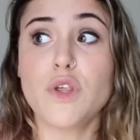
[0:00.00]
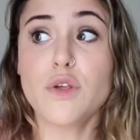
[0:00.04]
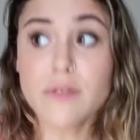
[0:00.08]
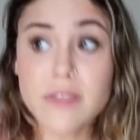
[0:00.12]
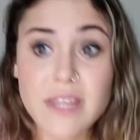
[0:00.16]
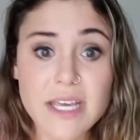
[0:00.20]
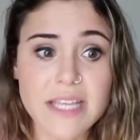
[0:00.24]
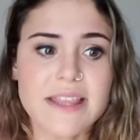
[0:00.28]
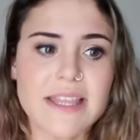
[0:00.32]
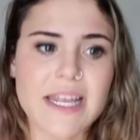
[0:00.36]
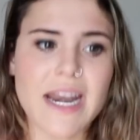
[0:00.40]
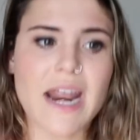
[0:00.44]

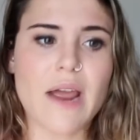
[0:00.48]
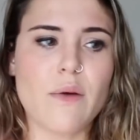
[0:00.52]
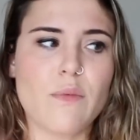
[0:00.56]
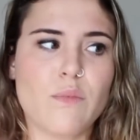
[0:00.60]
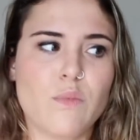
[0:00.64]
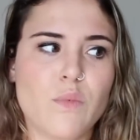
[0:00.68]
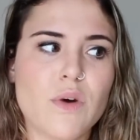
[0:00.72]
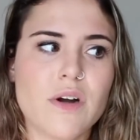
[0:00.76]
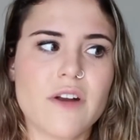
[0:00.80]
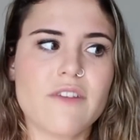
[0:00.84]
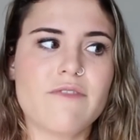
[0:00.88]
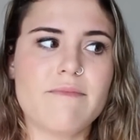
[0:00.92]
You'd think that
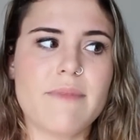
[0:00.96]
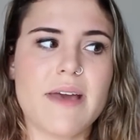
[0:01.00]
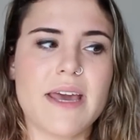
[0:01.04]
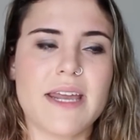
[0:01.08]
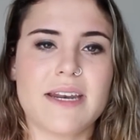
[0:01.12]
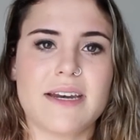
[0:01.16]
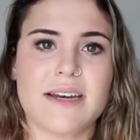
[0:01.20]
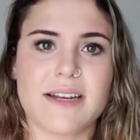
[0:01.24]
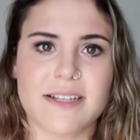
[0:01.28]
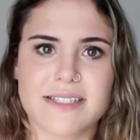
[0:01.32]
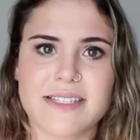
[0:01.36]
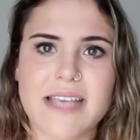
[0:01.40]
I would have
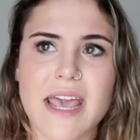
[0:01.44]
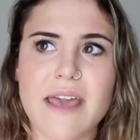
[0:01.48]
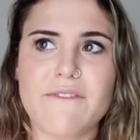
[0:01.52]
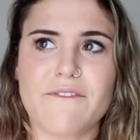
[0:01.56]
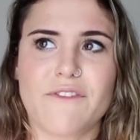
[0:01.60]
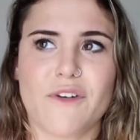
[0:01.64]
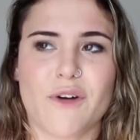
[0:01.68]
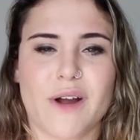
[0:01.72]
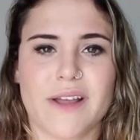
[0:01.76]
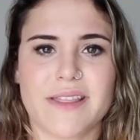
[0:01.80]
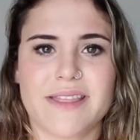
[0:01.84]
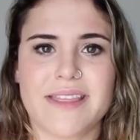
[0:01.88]
made an
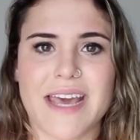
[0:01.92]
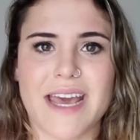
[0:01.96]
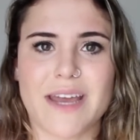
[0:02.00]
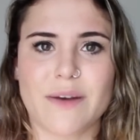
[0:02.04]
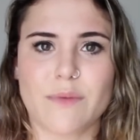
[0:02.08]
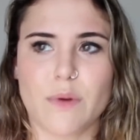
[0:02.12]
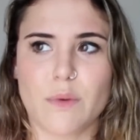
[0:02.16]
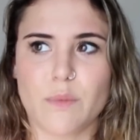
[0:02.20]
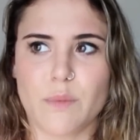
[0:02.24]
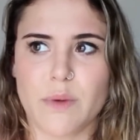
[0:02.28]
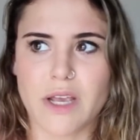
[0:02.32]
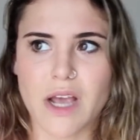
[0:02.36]
escape for it
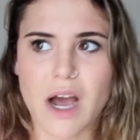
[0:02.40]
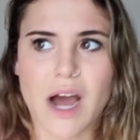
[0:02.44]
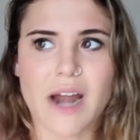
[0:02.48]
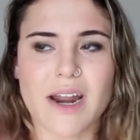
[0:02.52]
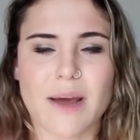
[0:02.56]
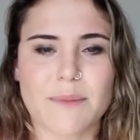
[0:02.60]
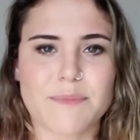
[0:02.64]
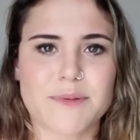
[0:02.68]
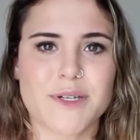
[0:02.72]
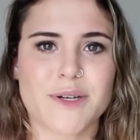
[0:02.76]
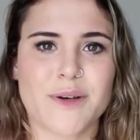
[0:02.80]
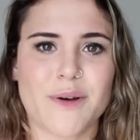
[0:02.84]
then when we got
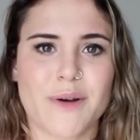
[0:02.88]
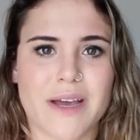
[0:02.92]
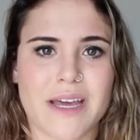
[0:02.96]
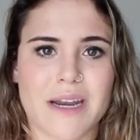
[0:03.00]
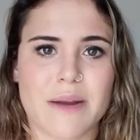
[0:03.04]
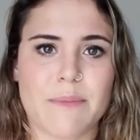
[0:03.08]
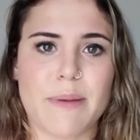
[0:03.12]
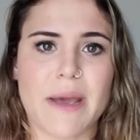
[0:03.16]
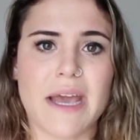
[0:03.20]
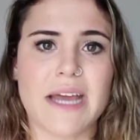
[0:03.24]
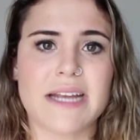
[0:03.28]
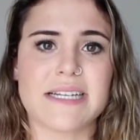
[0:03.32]
up to go
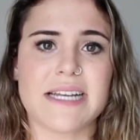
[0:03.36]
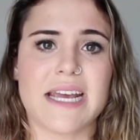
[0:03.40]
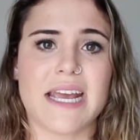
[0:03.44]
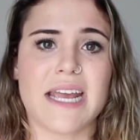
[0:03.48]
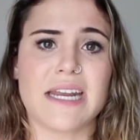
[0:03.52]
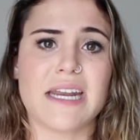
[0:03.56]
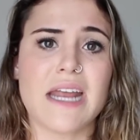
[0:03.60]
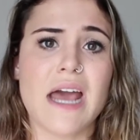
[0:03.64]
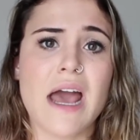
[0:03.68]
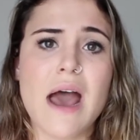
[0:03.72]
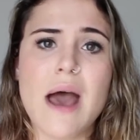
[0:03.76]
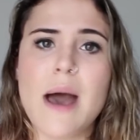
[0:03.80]
get a
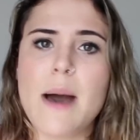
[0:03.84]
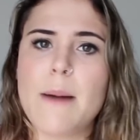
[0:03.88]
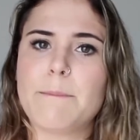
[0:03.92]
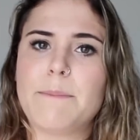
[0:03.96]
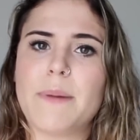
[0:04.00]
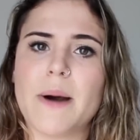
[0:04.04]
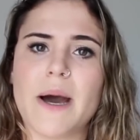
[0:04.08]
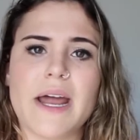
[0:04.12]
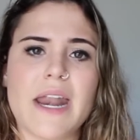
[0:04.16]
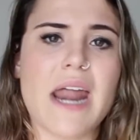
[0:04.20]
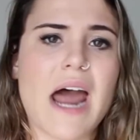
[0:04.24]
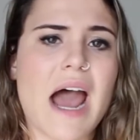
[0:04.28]
Band-Aid,
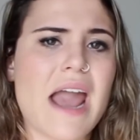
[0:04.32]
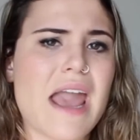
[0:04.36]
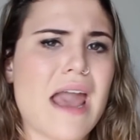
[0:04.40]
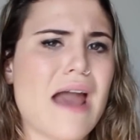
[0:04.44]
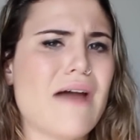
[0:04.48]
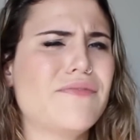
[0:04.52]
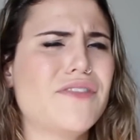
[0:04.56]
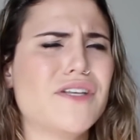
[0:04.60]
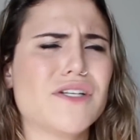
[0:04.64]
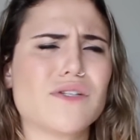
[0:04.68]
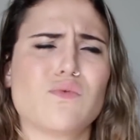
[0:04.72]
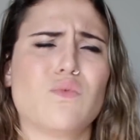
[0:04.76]
but I
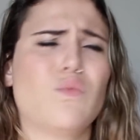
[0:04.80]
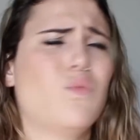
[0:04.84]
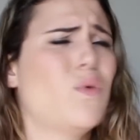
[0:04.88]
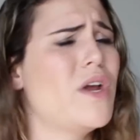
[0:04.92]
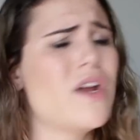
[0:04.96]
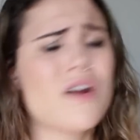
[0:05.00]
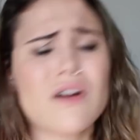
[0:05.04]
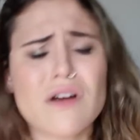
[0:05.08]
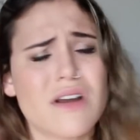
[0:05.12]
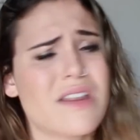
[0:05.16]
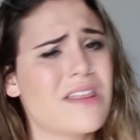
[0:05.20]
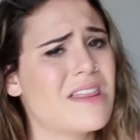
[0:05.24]
have this
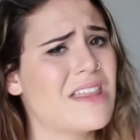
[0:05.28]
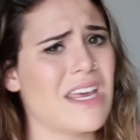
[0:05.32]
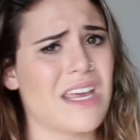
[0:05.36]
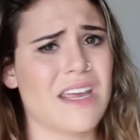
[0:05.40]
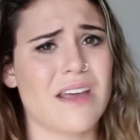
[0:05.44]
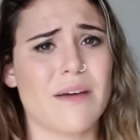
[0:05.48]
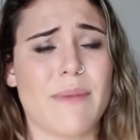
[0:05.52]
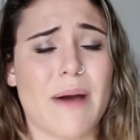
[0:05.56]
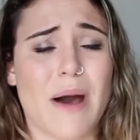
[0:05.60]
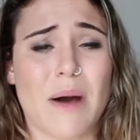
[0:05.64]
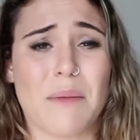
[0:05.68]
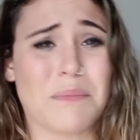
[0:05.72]
weird
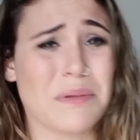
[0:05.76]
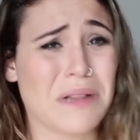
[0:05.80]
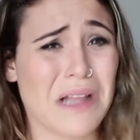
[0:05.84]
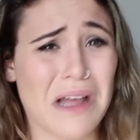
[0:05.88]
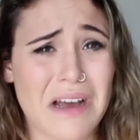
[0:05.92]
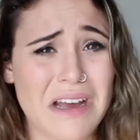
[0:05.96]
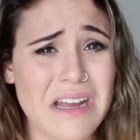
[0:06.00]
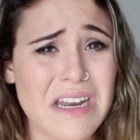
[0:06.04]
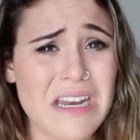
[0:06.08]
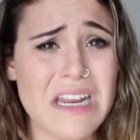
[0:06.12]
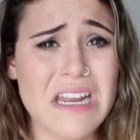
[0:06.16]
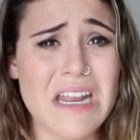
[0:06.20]
thing about blood.